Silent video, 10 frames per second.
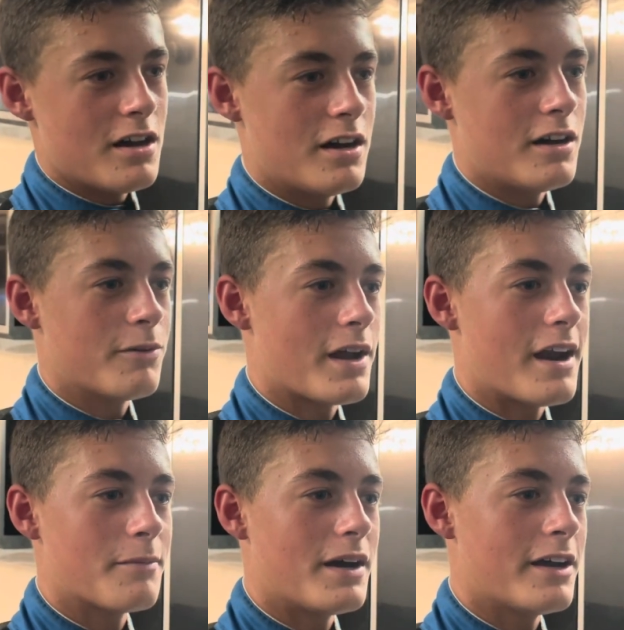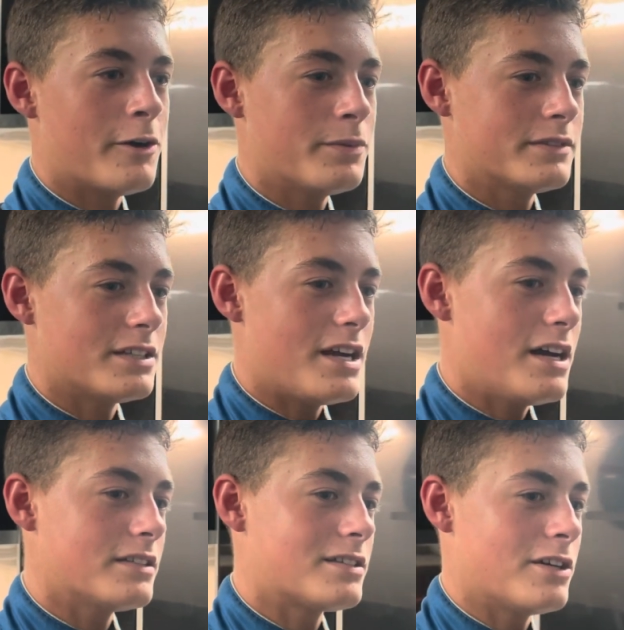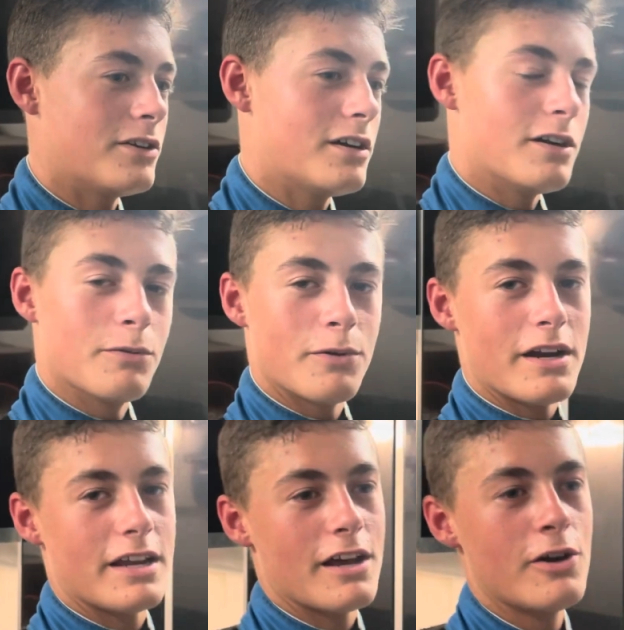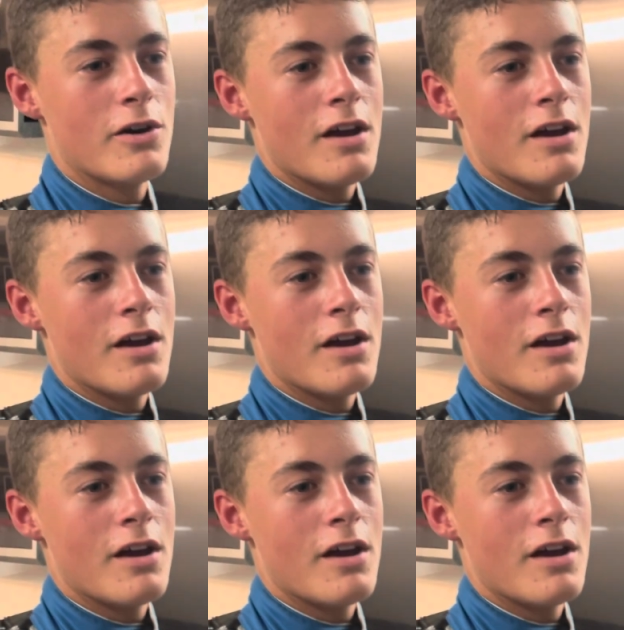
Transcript: Uh, we got everybody helping tonight, so uh, we're ready to go.